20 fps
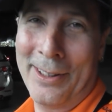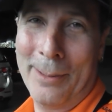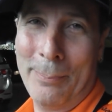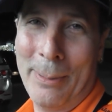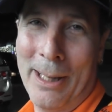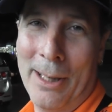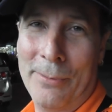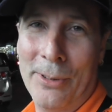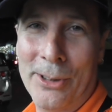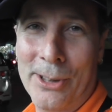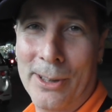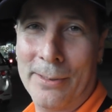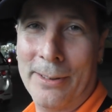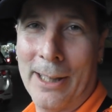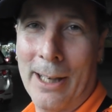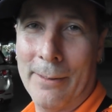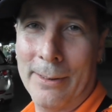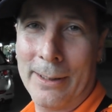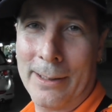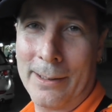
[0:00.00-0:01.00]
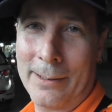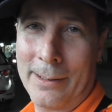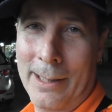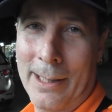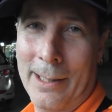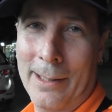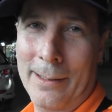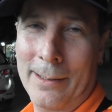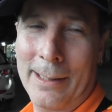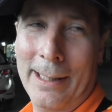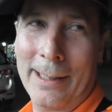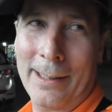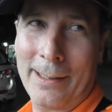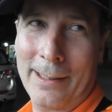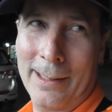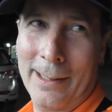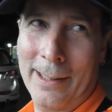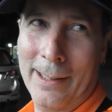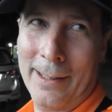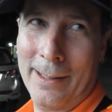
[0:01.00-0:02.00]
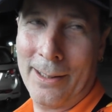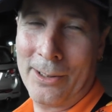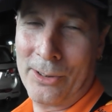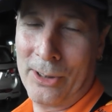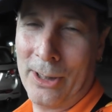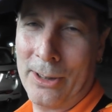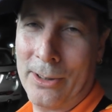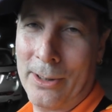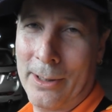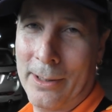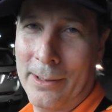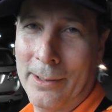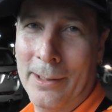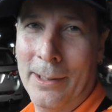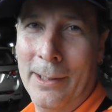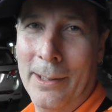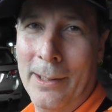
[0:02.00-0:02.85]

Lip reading: the benefits of having, you know, like a senior